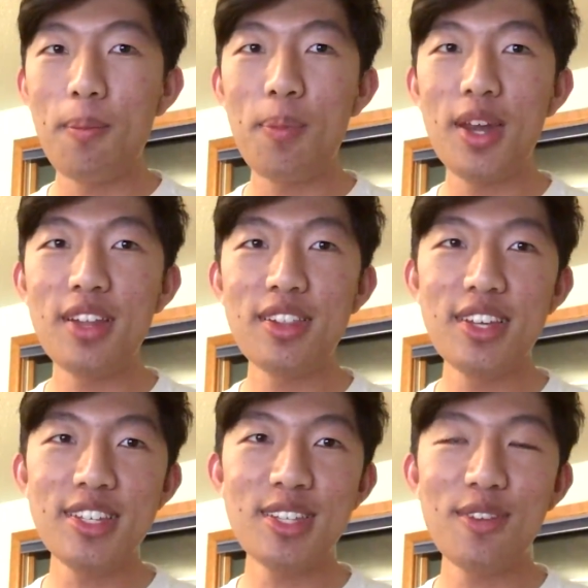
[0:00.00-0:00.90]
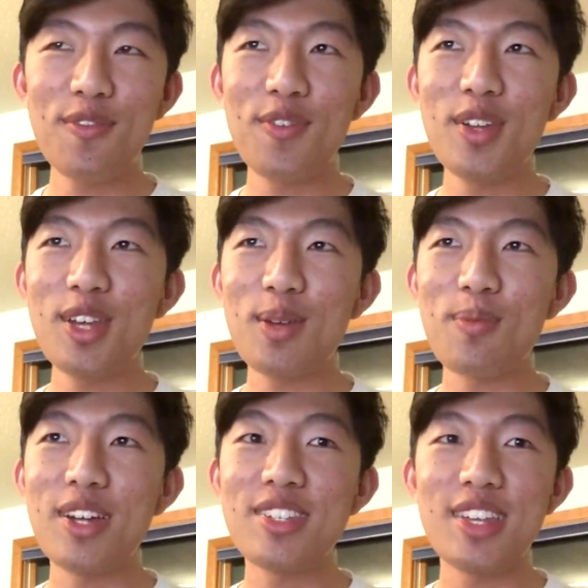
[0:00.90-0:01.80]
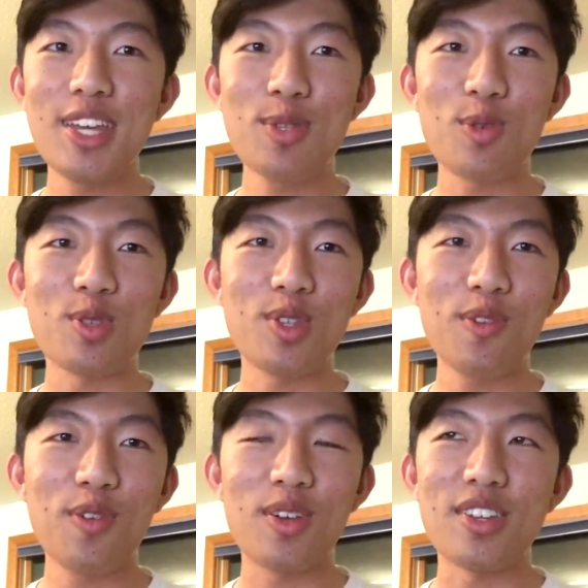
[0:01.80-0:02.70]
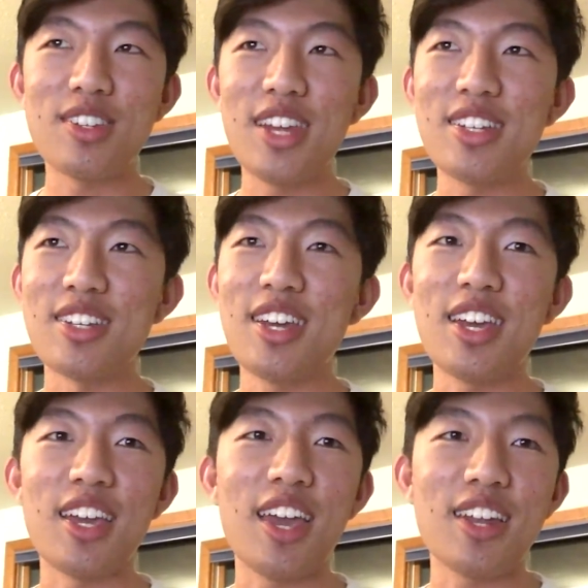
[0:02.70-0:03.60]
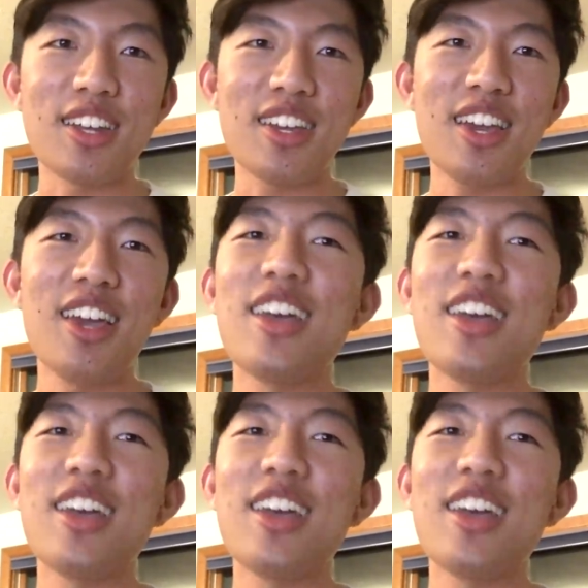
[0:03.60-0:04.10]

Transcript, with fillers: but at least I'd feel like my days were different day to day. And like,